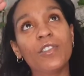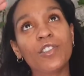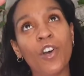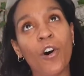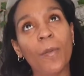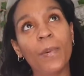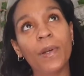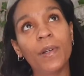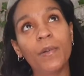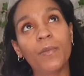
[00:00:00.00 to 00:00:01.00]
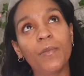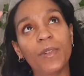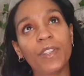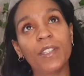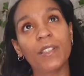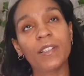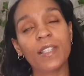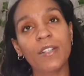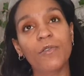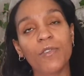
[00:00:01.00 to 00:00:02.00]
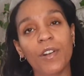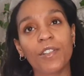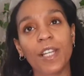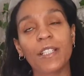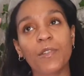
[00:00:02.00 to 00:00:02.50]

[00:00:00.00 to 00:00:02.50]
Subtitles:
top with the single crochet.